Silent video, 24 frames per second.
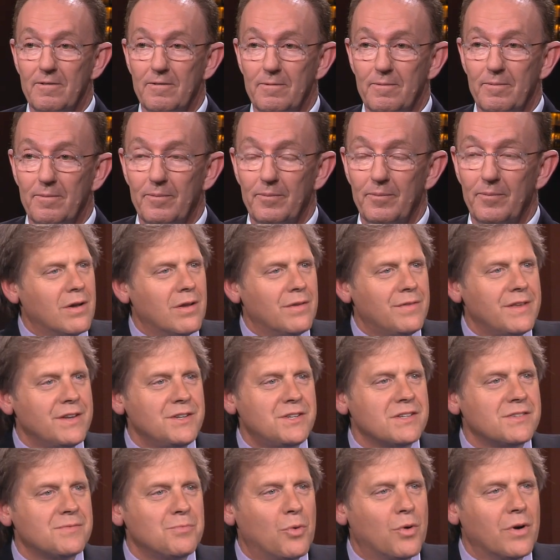So are they
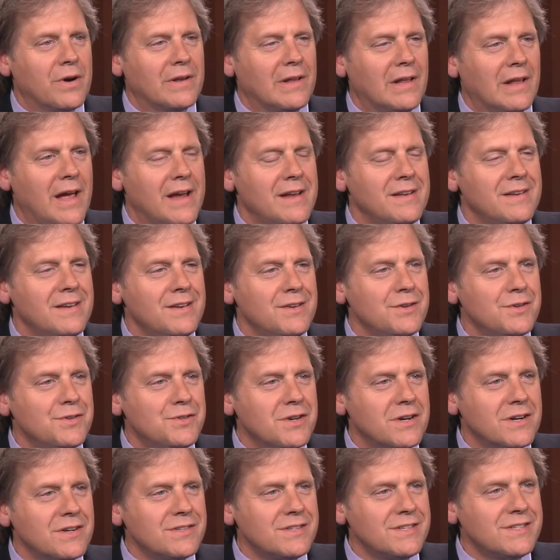just more enlightened in New
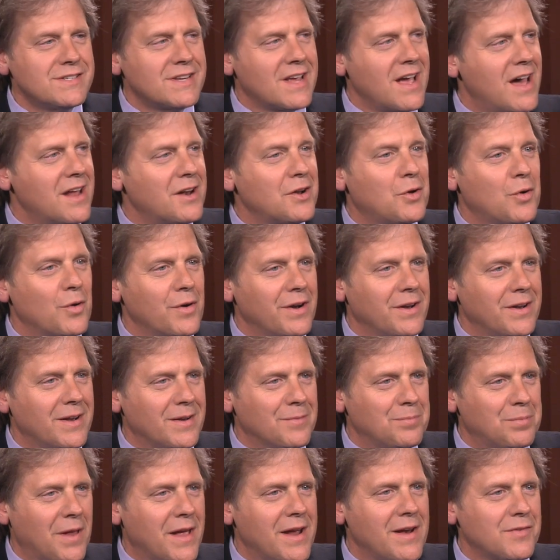Jersey? Scott, according
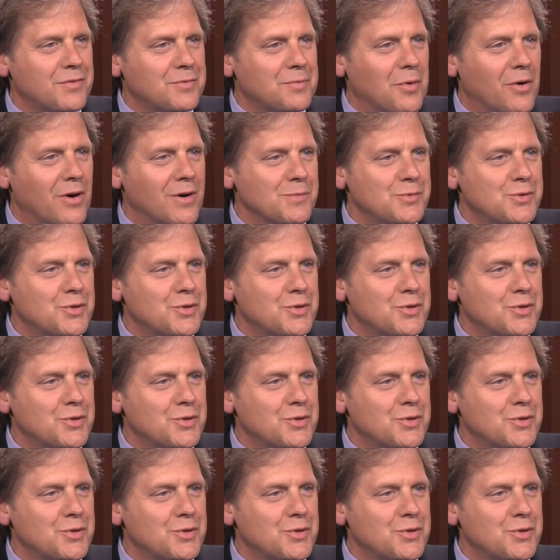to plaintiff's bar, I'm